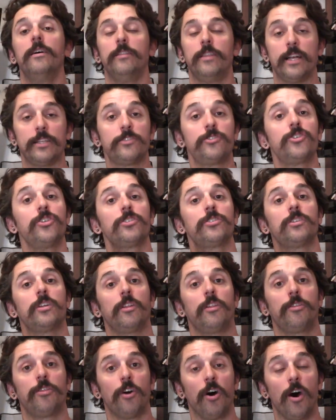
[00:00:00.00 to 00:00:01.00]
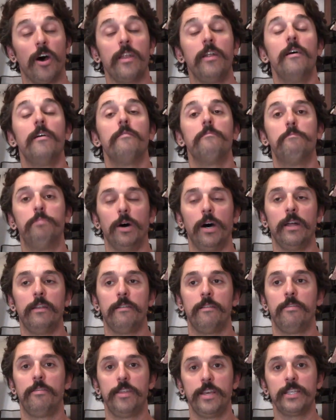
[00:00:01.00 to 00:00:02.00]
that's just a thought, but
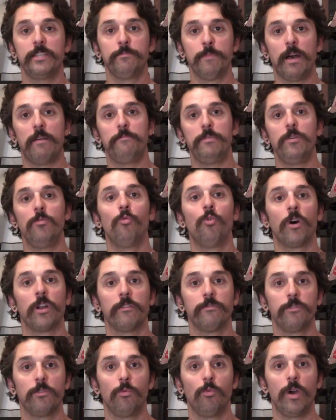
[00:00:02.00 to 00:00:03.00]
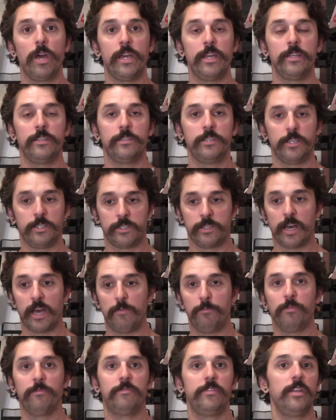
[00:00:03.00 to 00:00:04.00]
this might be one of the ways, this
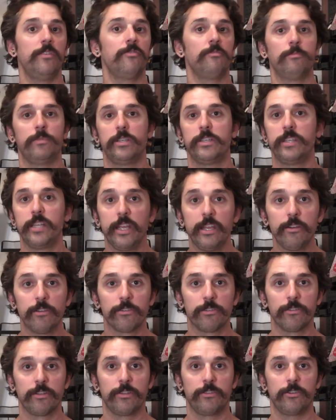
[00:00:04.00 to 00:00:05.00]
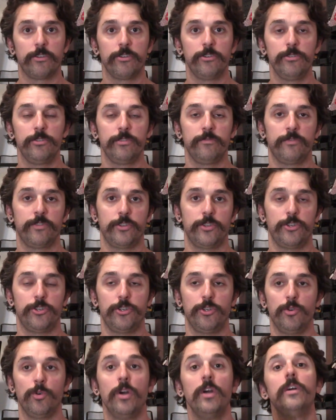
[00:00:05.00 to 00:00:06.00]
type of different material that they're using for the
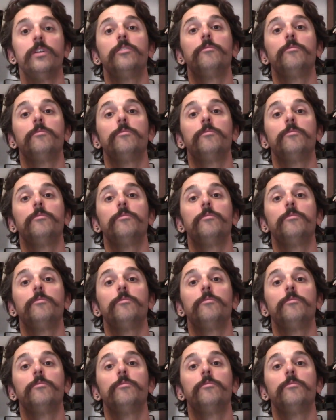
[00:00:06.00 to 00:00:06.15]
shoe,